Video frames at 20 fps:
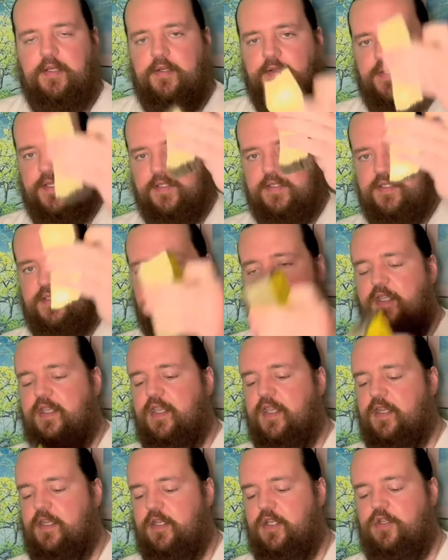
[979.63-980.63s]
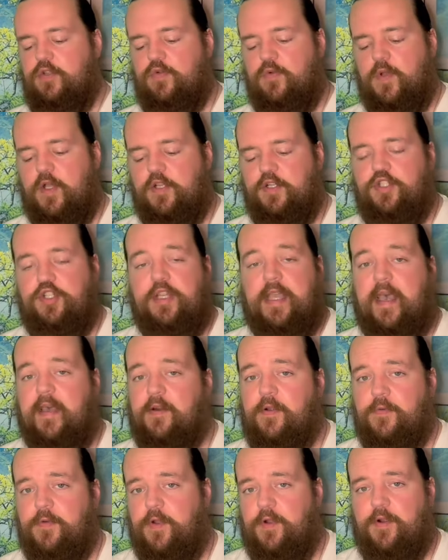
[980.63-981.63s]
Let's get you a
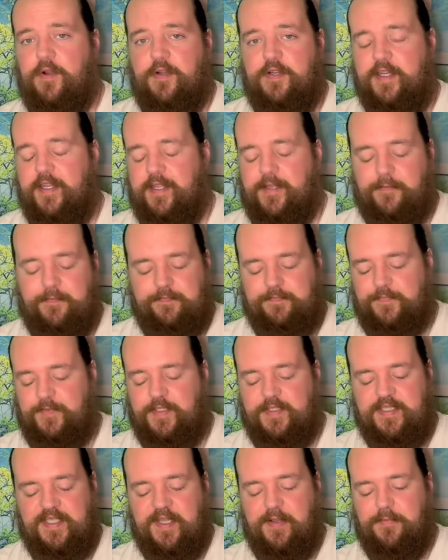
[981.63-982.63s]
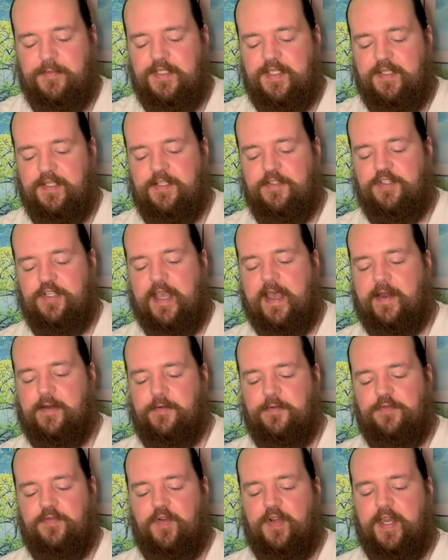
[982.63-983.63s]
shadow card now and see what's in the
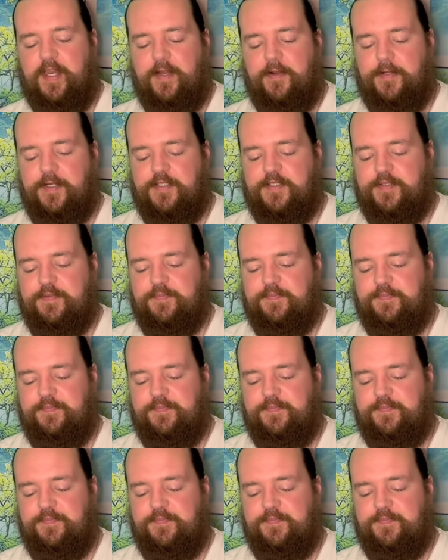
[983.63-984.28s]
shadows for Aries.